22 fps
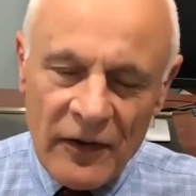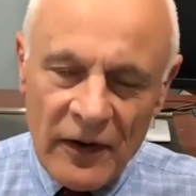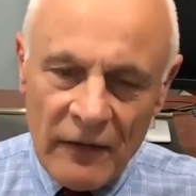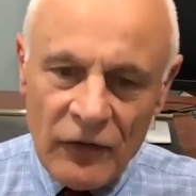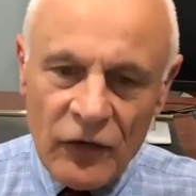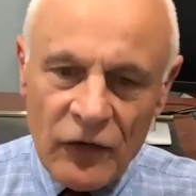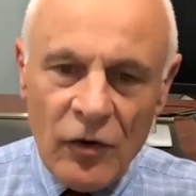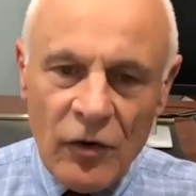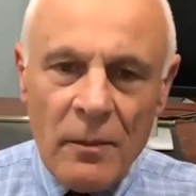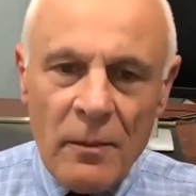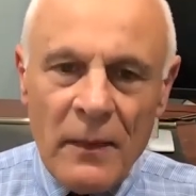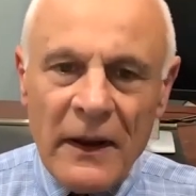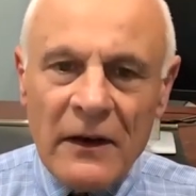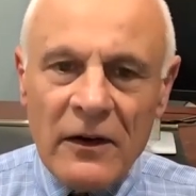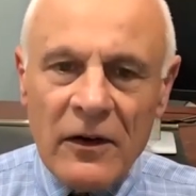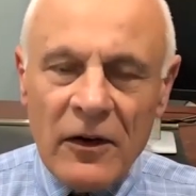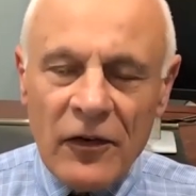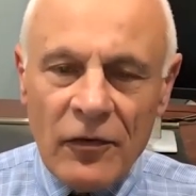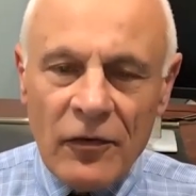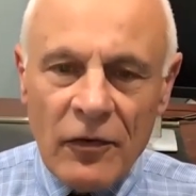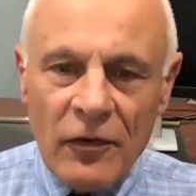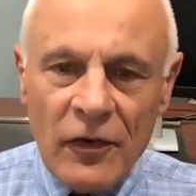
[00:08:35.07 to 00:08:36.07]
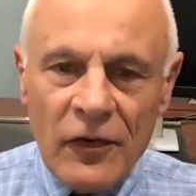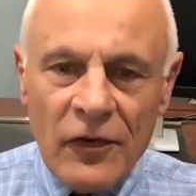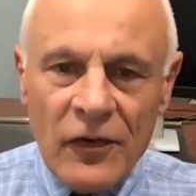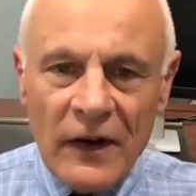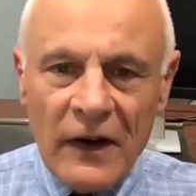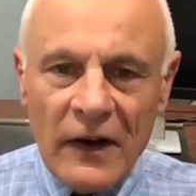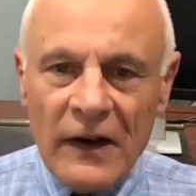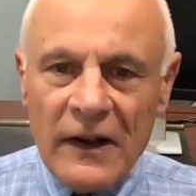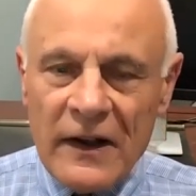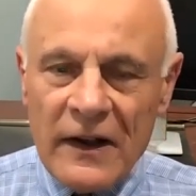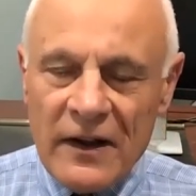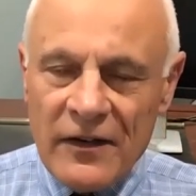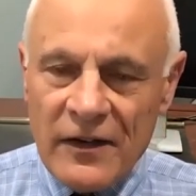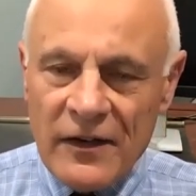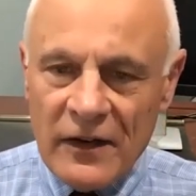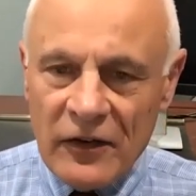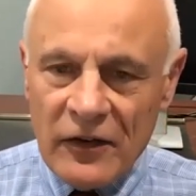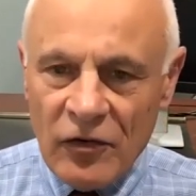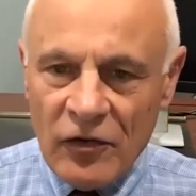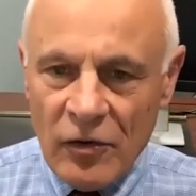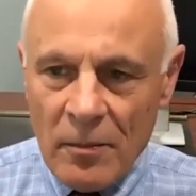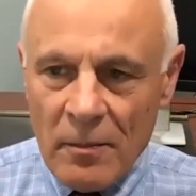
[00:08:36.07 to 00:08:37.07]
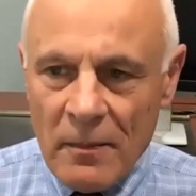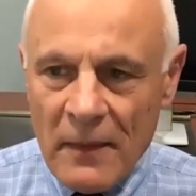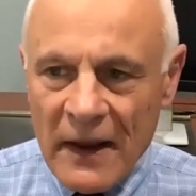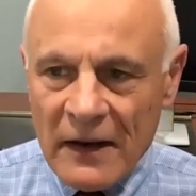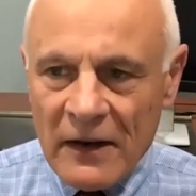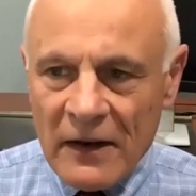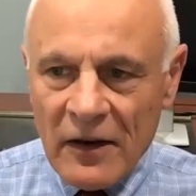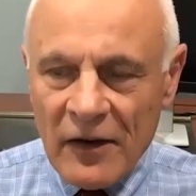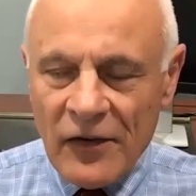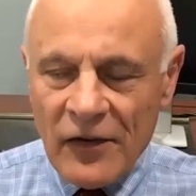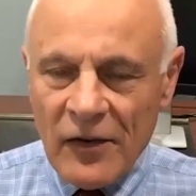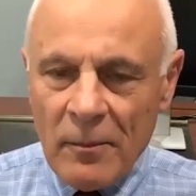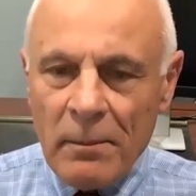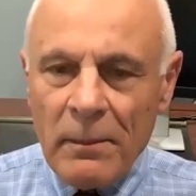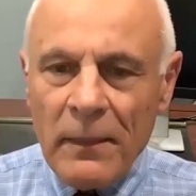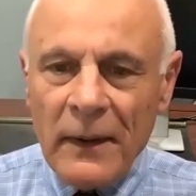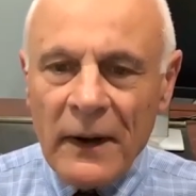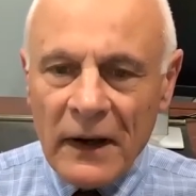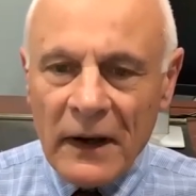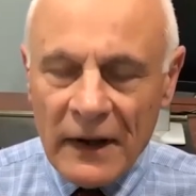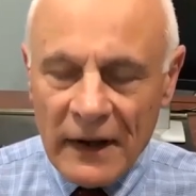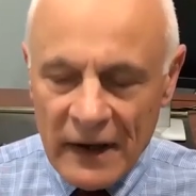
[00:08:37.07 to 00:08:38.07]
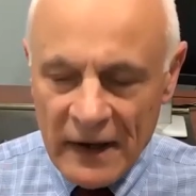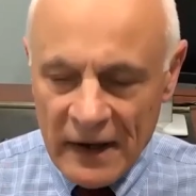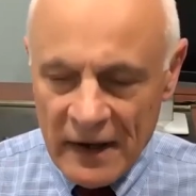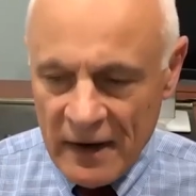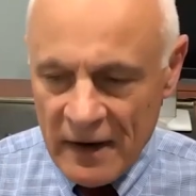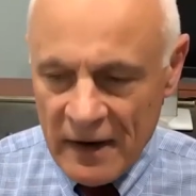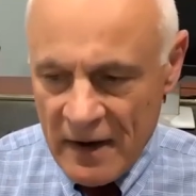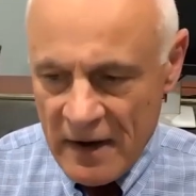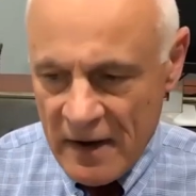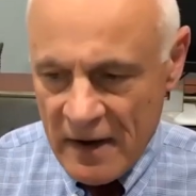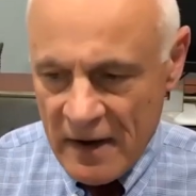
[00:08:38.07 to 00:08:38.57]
have tremendous resilience and tremendous ability